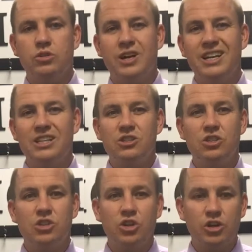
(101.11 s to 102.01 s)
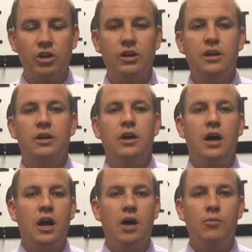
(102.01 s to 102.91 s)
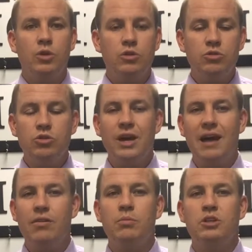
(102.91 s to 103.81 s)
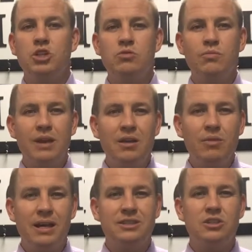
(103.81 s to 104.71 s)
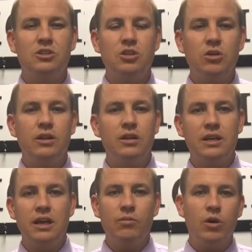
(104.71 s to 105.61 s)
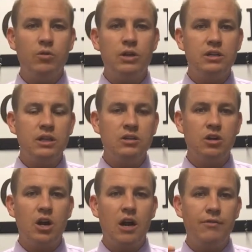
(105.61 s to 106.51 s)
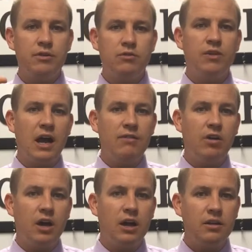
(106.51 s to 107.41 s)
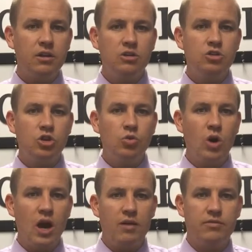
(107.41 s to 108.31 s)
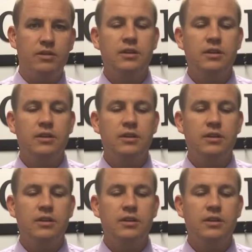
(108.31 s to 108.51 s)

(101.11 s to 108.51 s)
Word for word: Try to get sugar um, when you do have it, but just minimize it. You don't. And again, what do we teach in our office? Five on, two off.